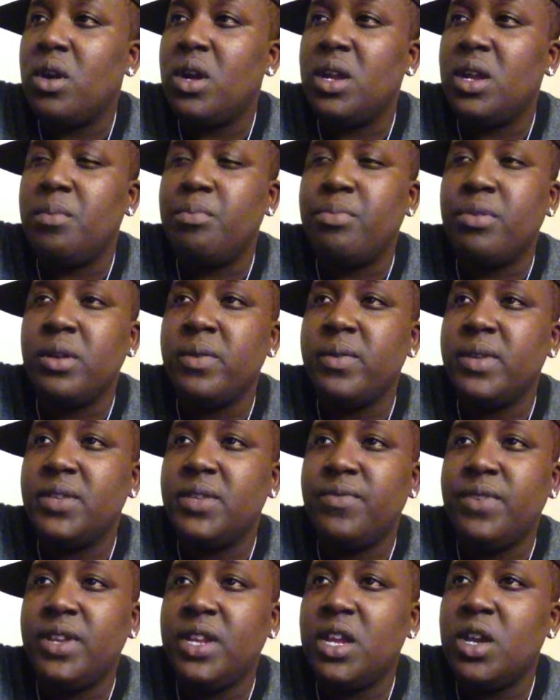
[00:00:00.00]
in
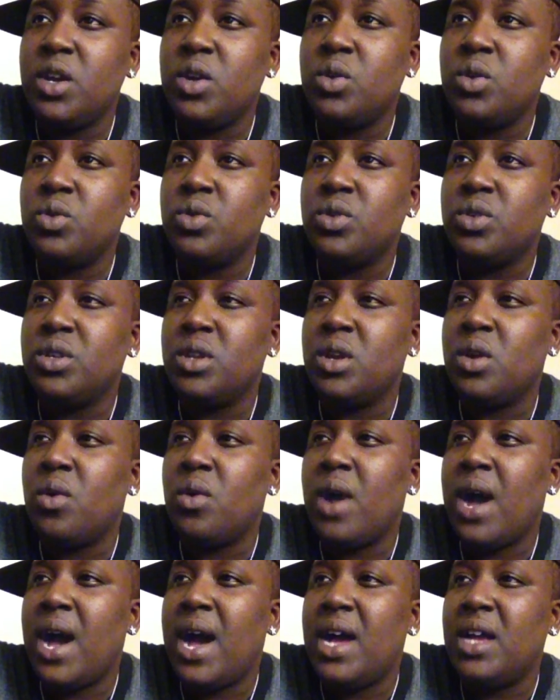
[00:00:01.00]
previous videos, you
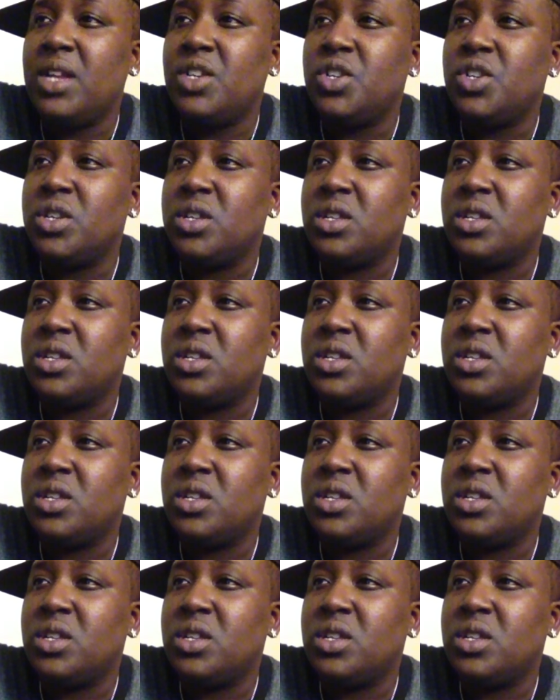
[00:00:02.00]
know, I